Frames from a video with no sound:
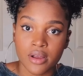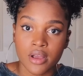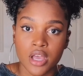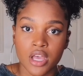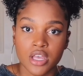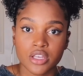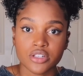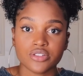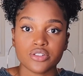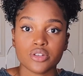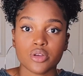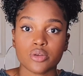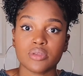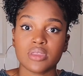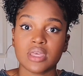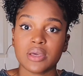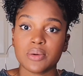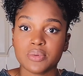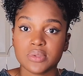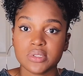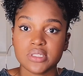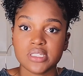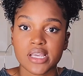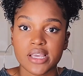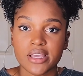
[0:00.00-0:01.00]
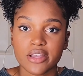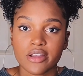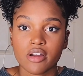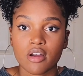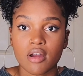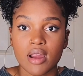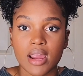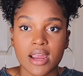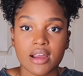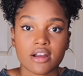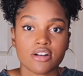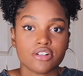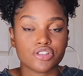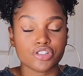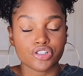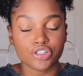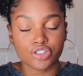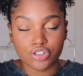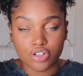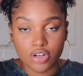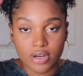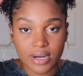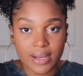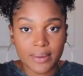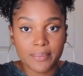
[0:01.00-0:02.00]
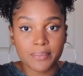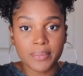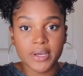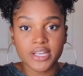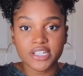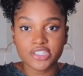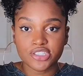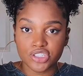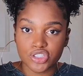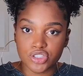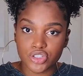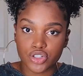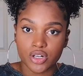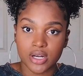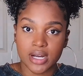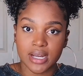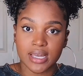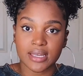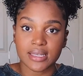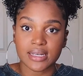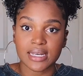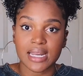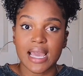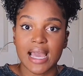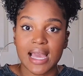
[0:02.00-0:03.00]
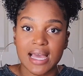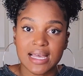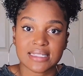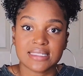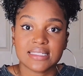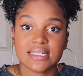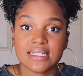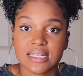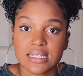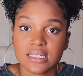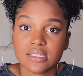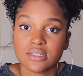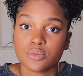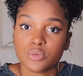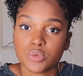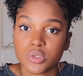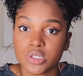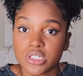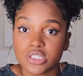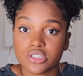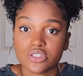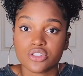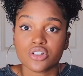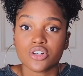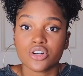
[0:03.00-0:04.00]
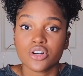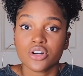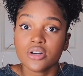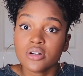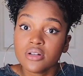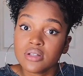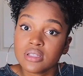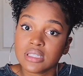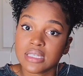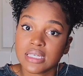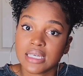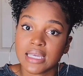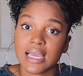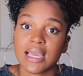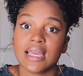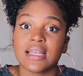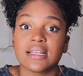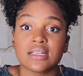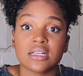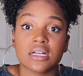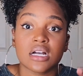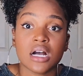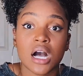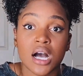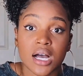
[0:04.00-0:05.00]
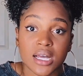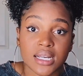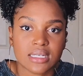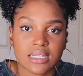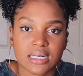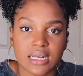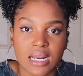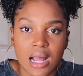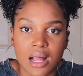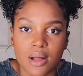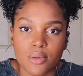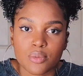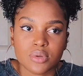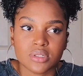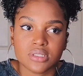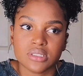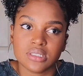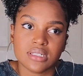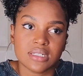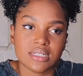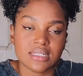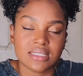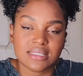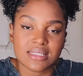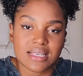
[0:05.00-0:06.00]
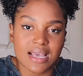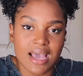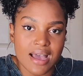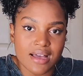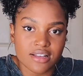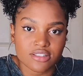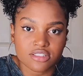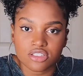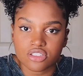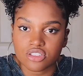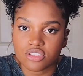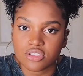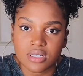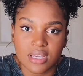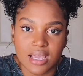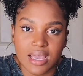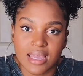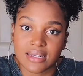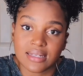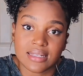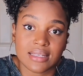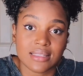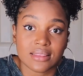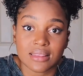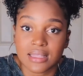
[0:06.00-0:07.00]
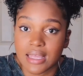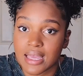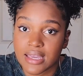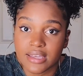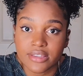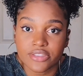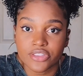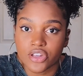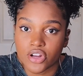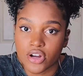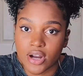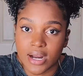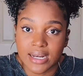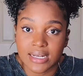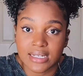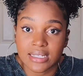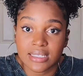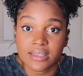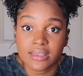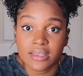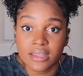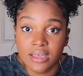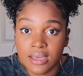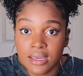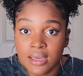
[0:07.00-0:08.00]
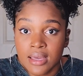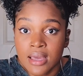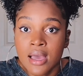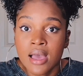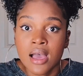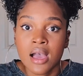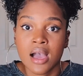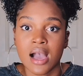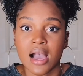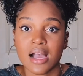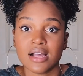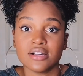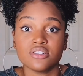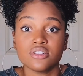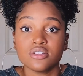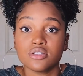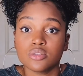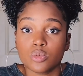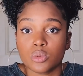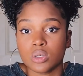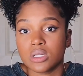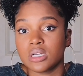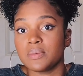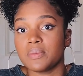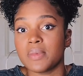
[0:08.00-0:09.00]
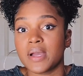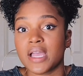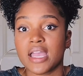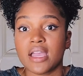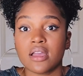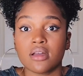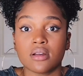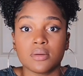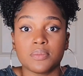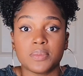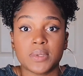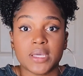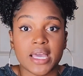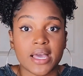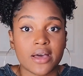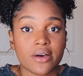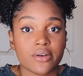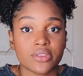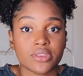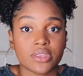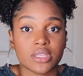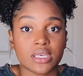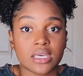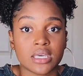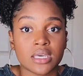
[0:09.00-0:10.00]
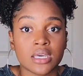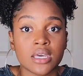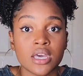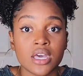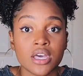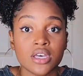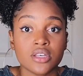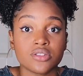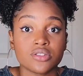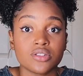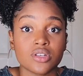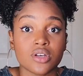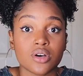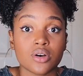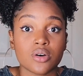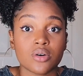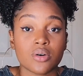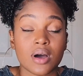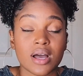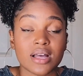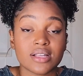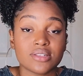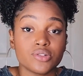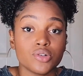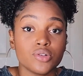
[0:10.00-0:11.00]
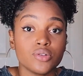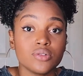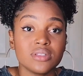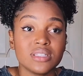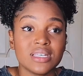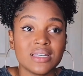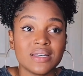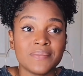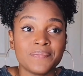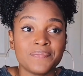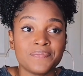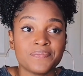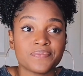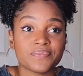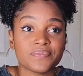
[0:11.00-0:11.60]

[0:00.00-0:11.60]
So they would take your hair strand by strand as it is when it's curly and cut it. I wasn't attached to any length or anything. I just wanted my hair to be healthy. So I told them,